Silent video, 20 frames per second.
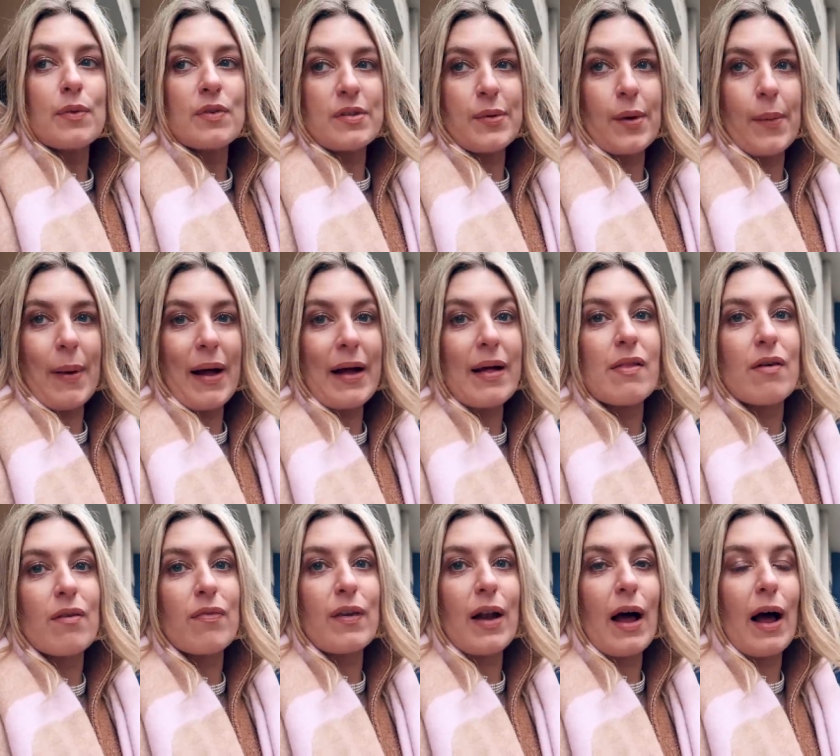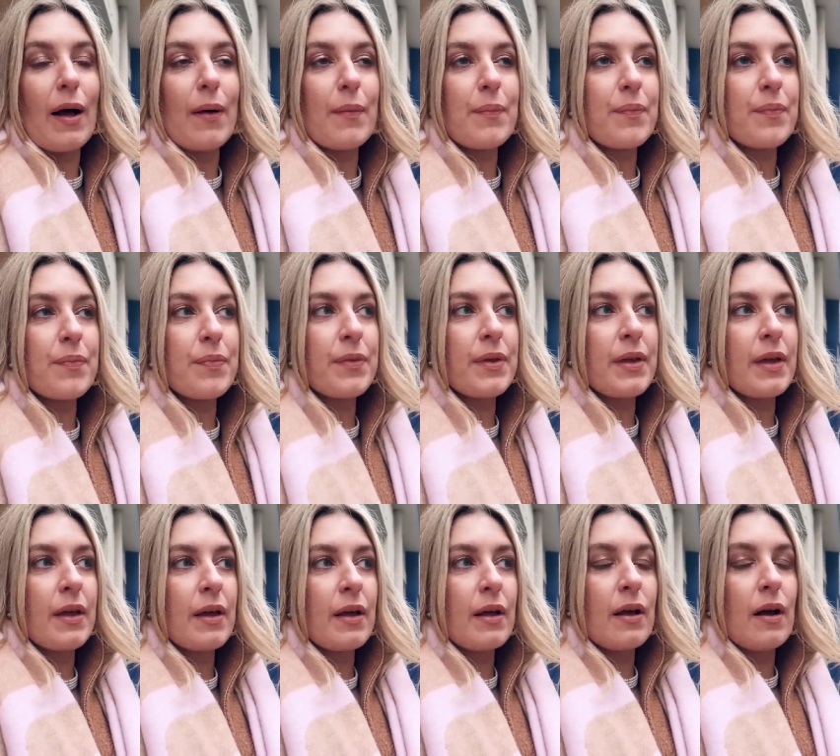So we're back at the flat.
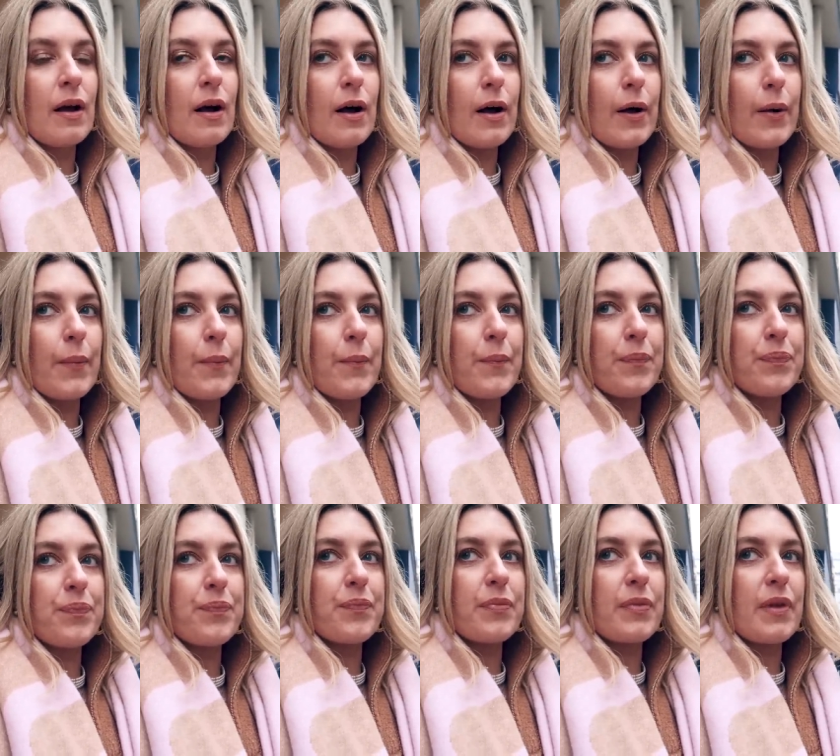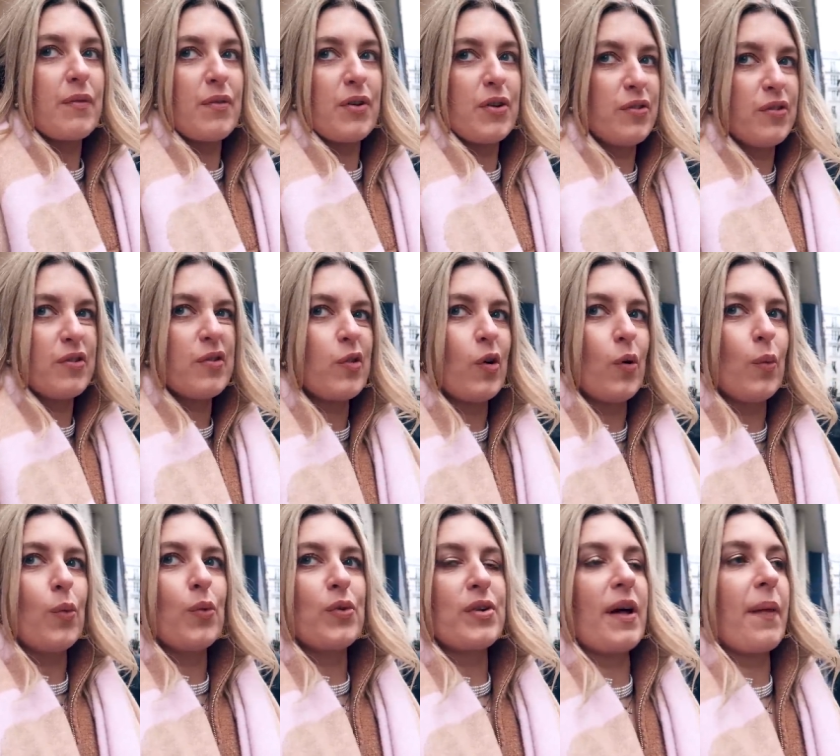And you've just got
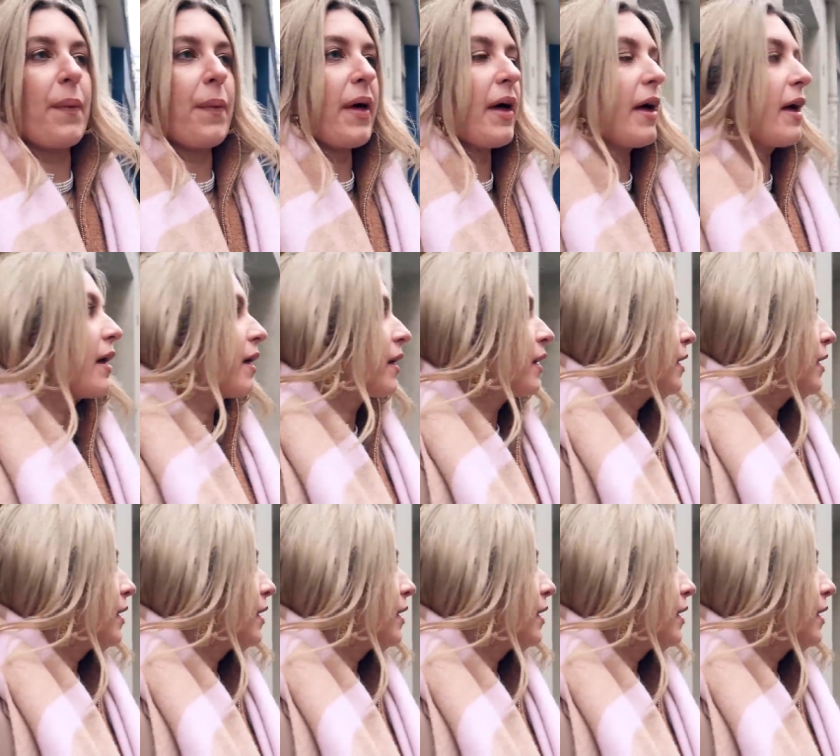to walk down there.